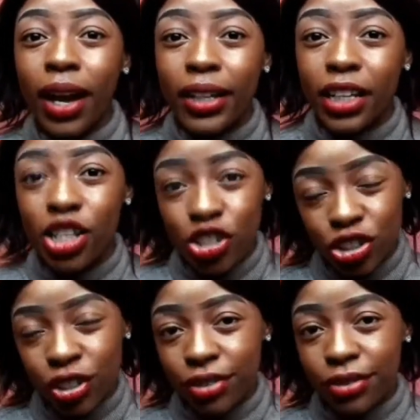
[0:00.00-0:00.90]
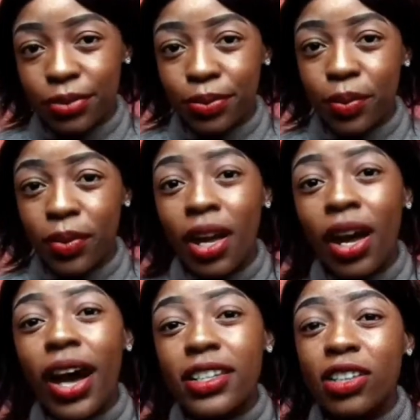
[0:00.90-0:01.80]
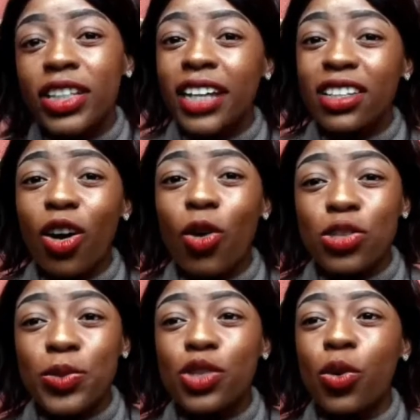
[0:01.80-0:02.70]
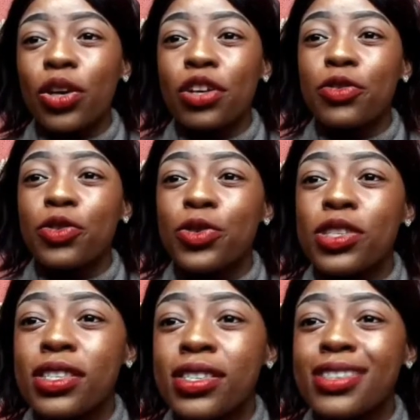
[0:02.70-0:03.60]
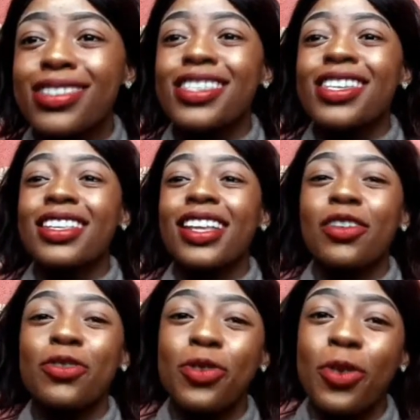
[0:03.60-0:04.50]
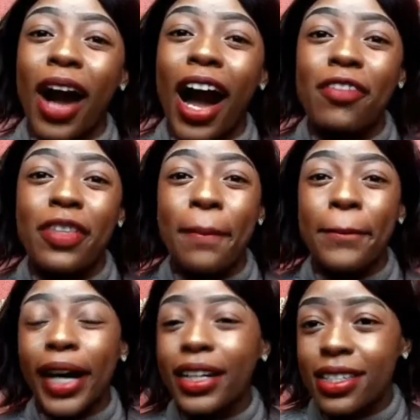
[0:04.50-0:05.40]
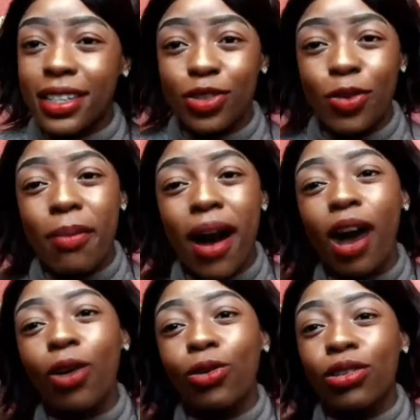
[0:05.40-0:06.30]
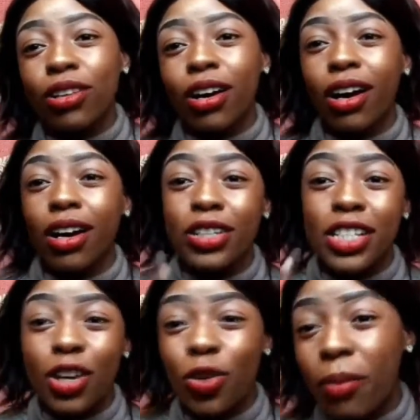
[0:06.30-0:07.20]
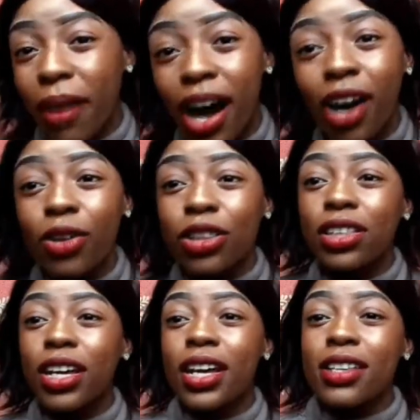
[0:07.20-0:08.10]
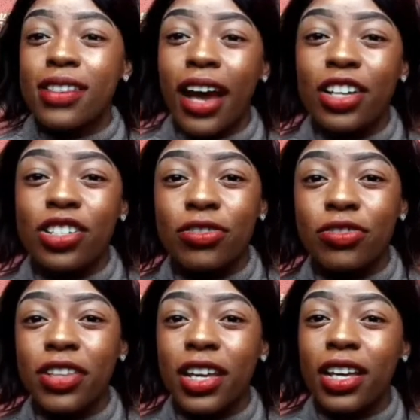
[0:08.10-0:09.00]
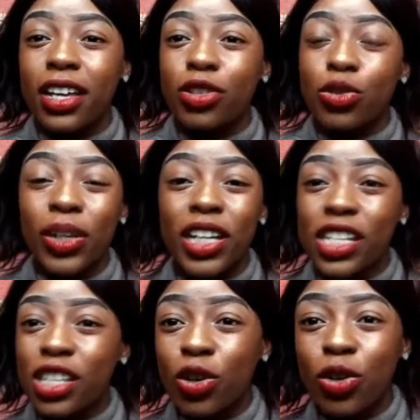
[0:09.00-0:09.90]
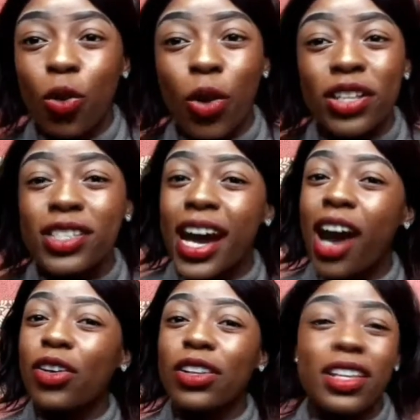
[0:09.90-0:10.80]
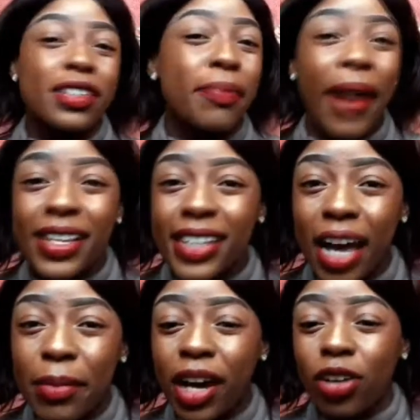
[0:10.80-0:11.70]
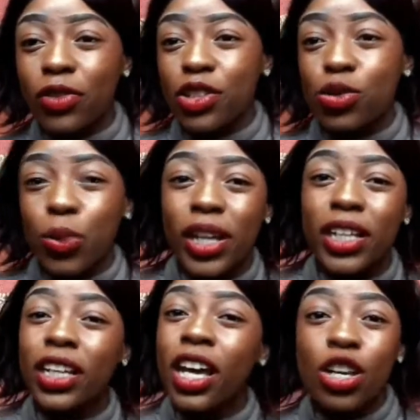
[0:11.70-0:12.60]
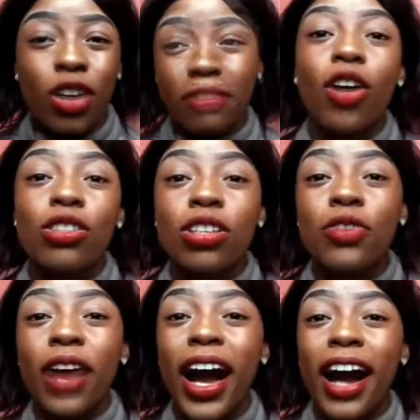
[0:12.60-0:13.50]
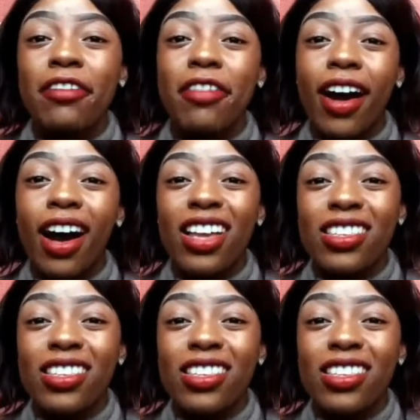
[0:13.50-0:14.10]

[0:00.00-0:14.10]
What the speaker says: and the itchiness. As I get to the hospital, if you have the bite inside your mouth, near your mouth, such if the swelling isn't going down, there's pus coming out of the swelling, you have to also, if you have a